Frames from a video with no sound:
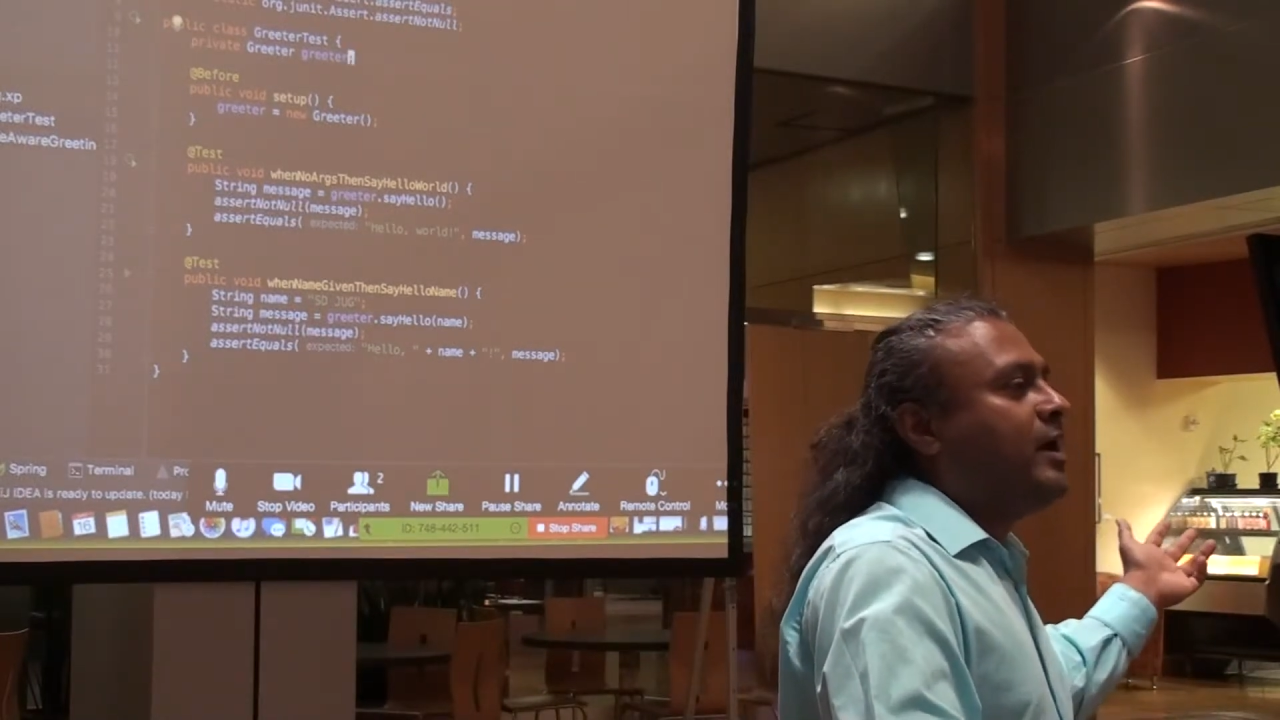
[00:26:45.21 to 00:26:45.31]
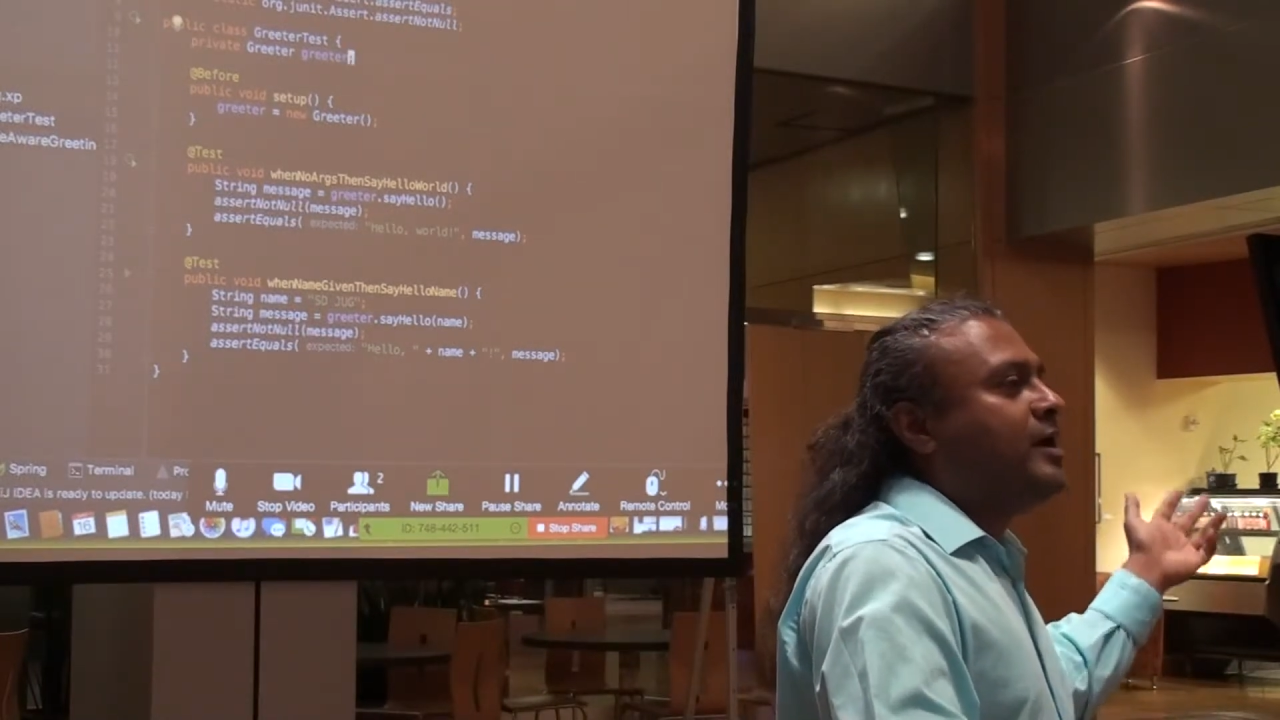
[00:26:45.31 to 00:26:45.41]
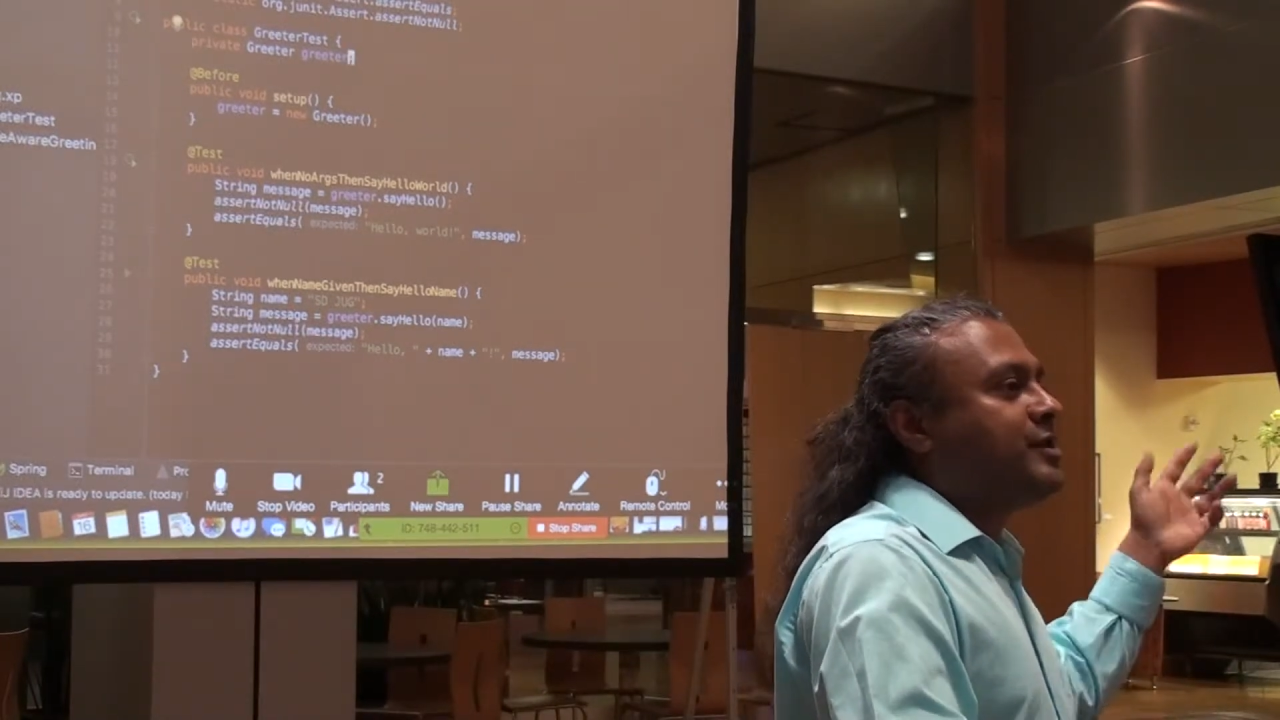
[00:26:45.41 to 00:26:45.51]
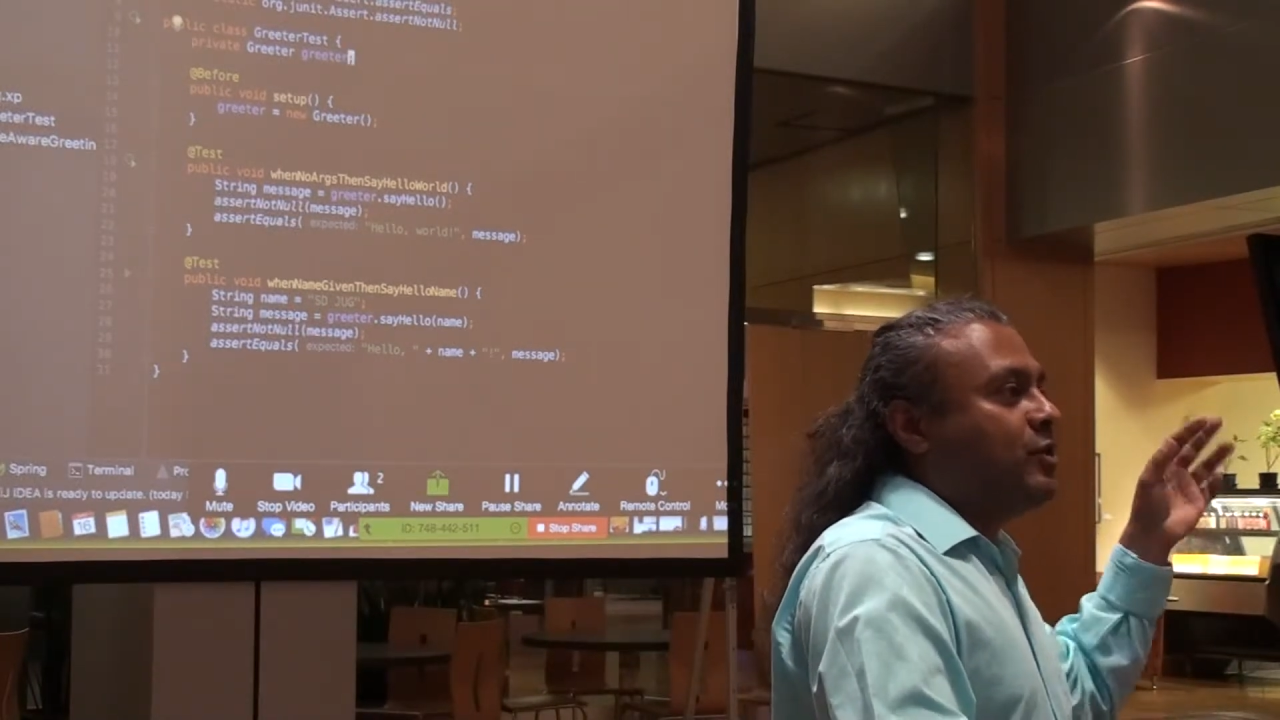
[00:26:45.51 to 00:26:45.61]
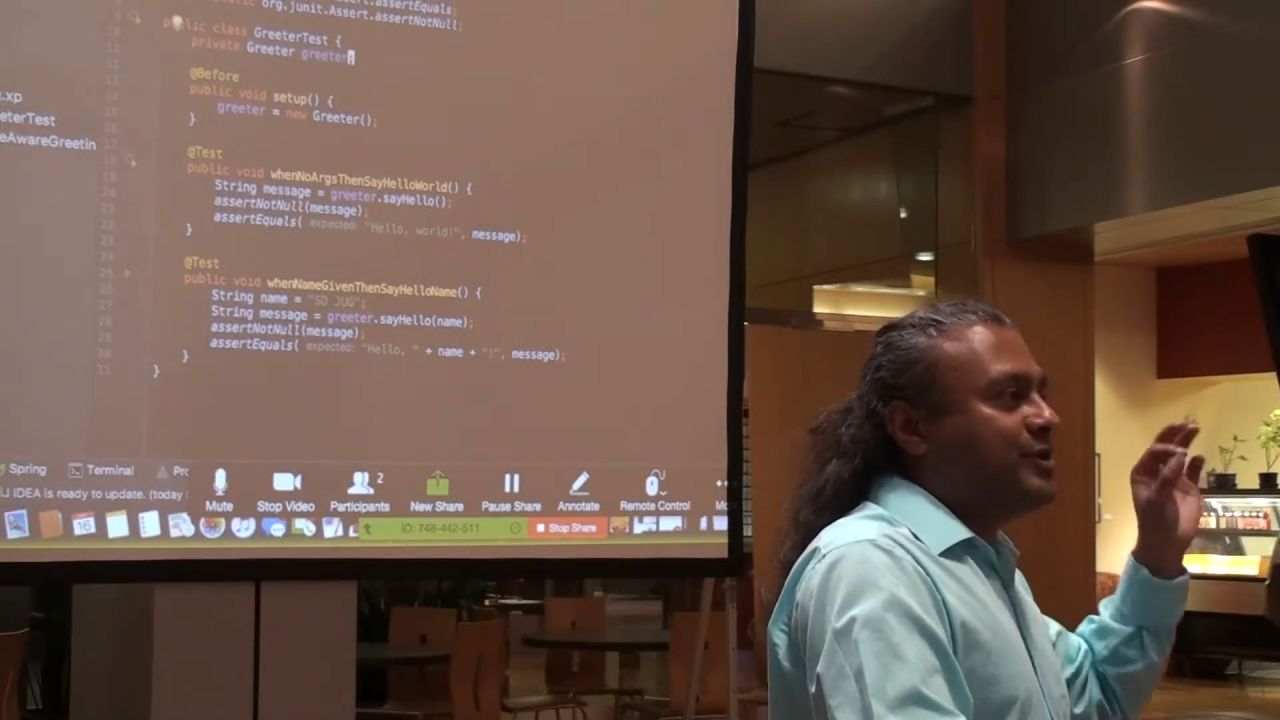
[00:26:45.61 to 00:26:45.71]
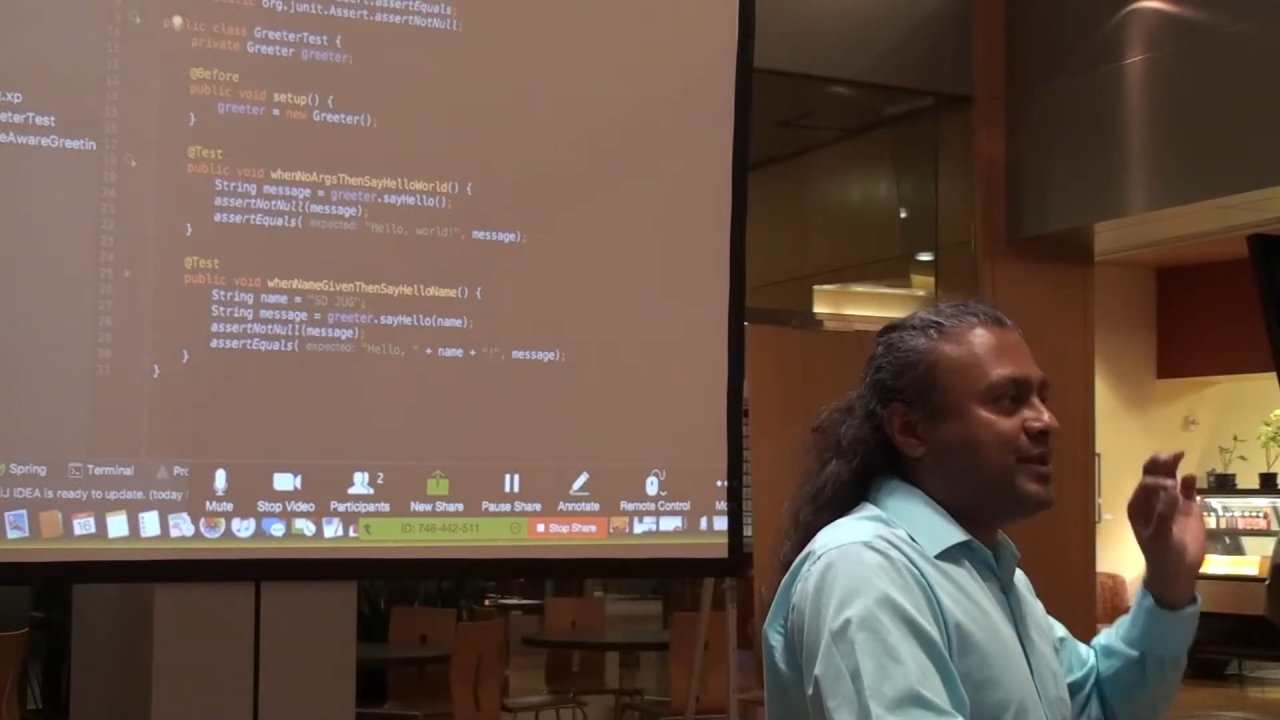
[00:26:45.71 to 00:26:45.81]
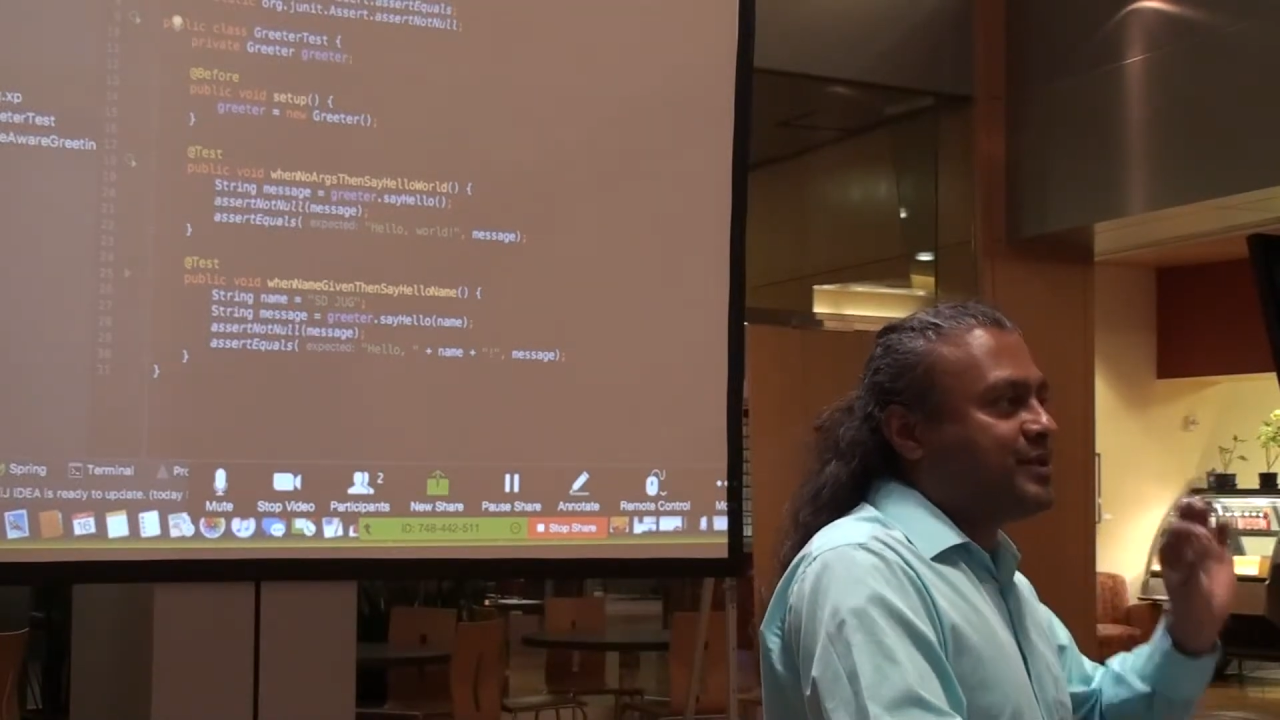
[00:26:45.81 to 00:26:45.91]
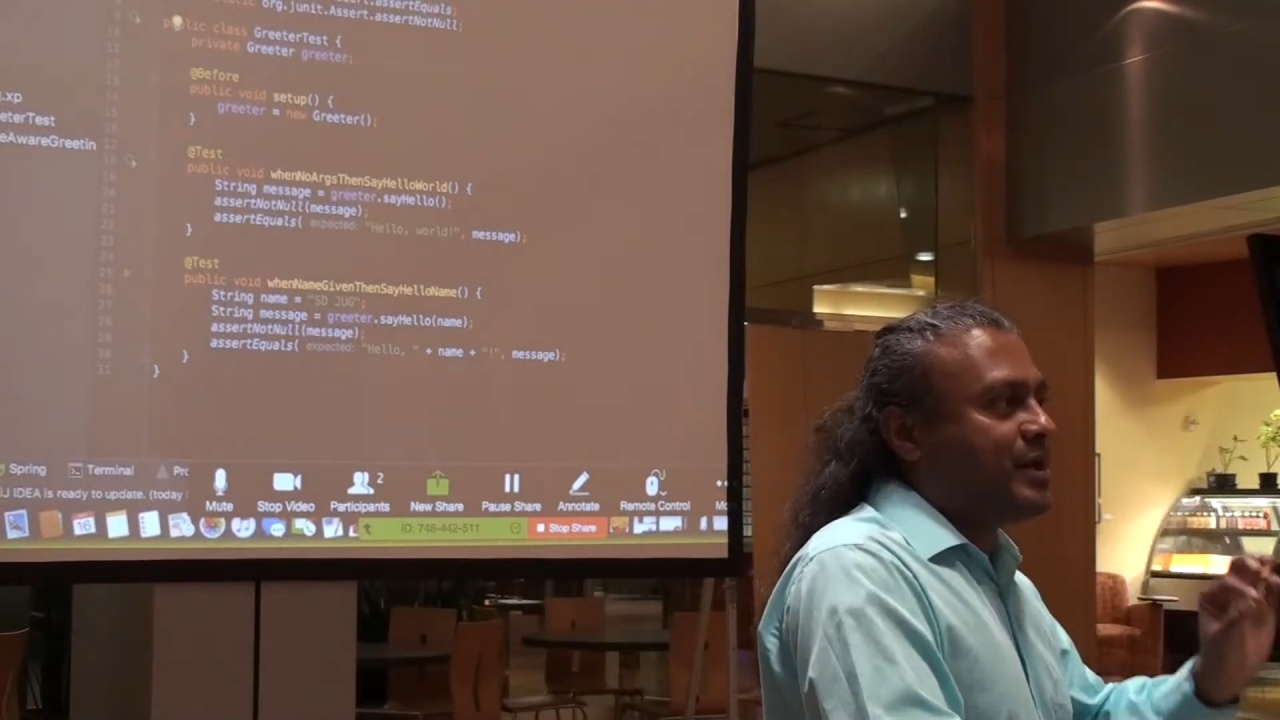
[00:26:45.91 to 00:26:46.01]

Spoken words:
So since